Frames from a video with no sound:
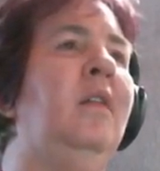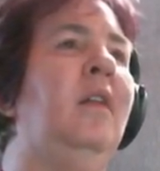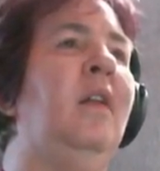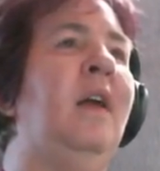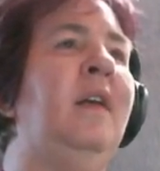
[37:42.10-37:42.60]

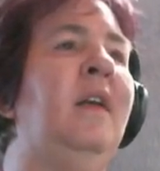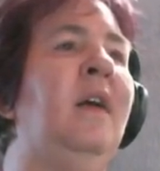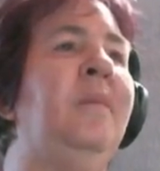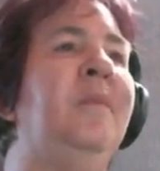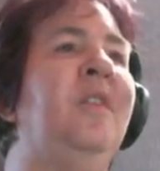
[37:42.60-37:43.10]
Line it
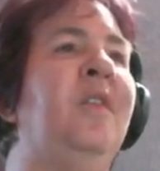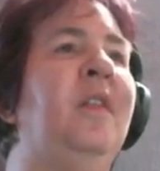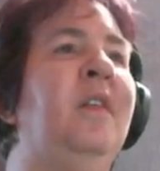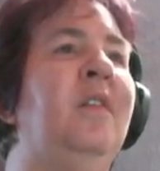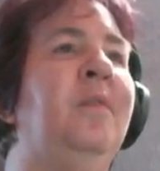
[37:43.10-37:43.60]
up so
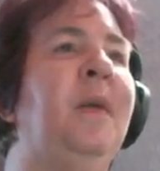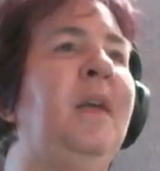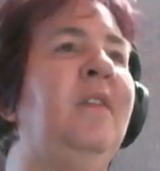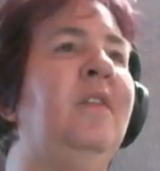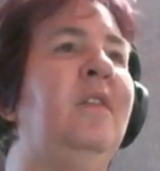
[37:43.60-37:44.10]
that this
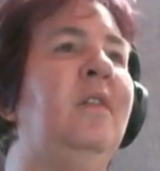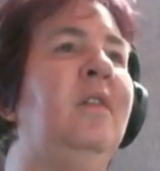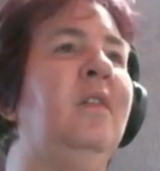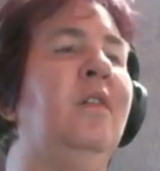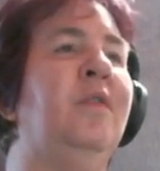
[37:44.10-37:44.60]
piece
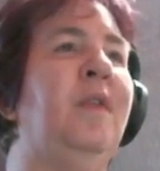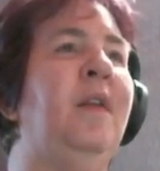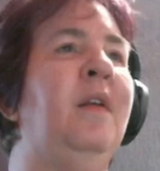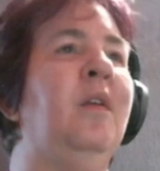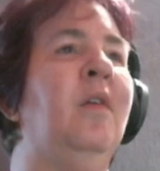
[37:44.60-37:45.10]
goes with
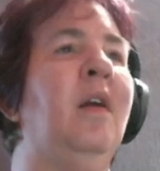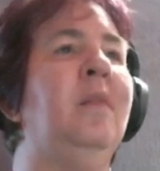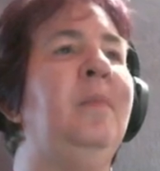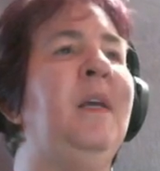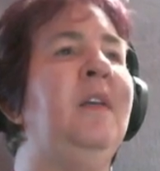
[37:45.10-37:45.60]
an incorrect
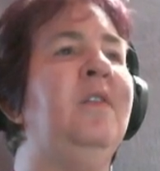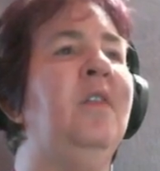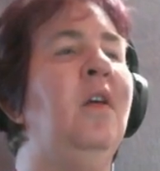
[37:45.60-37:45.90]
piece.